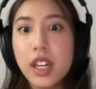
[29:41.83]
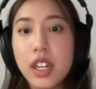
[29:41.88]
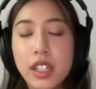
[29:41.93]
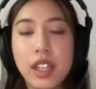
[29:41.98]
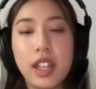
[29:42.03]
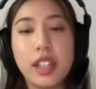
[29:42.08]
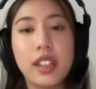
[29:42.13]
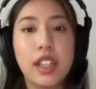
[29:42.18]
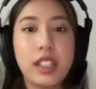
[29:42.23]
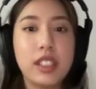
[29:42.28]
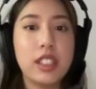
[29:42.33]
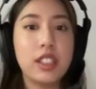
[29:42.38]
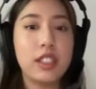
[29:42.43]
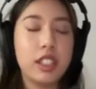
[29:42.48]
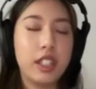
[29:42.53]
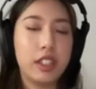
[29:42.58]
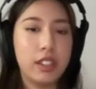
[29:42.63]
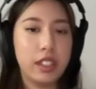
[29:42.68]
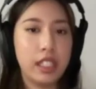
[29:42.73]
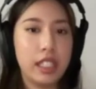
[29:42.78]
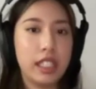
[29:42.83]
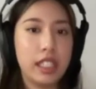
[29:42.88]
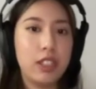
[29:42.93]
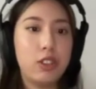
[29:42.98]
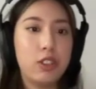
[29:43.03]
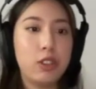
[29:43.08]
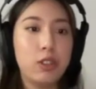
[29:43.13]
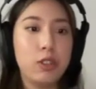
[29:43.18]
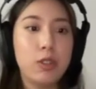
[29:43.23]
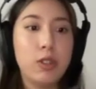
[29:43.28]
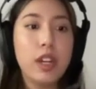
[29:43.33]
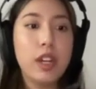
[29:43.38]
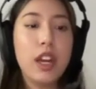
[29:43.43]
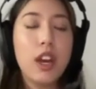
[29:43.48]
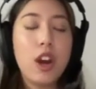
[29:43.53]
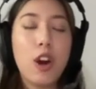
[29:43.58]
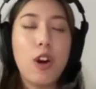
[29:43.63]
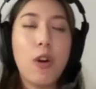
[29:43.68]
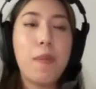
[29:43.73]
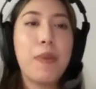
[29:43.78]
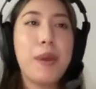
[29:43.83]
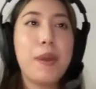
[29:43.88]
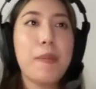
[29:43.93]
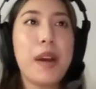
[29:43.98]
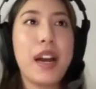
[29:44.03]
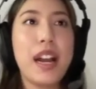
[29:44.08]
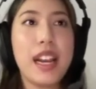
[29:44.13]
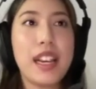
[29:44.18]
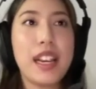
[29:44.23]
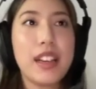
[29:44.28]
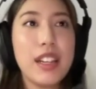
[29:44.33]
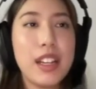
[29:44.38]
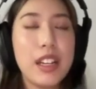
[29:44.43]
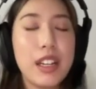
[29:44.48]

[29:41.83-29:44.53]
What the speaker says: not necessarily need to open my